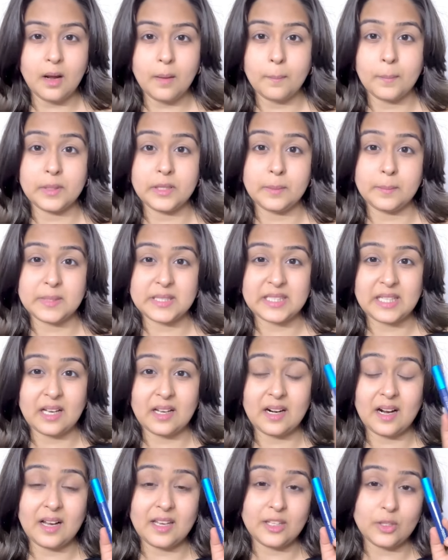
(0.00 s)
But the mascara
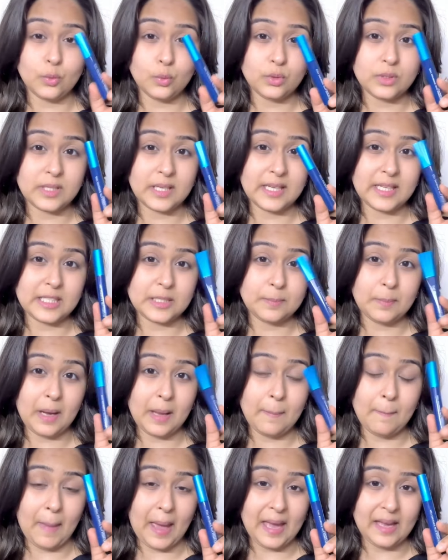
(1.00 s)
I use is by
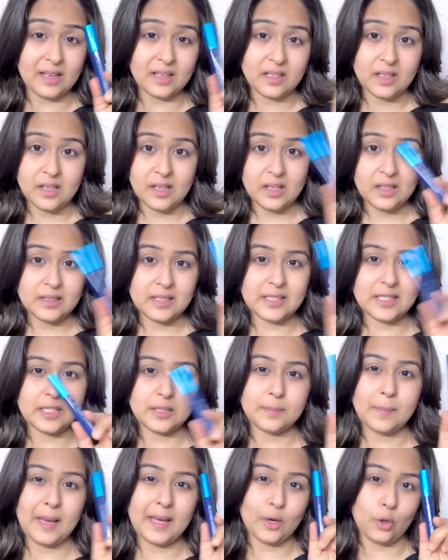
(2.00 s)
MAC. This is
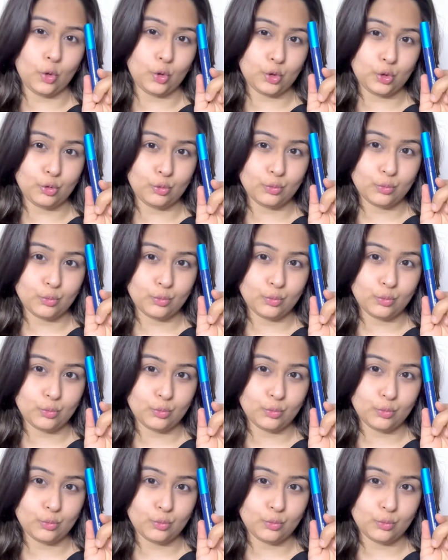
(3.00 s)
my go-to.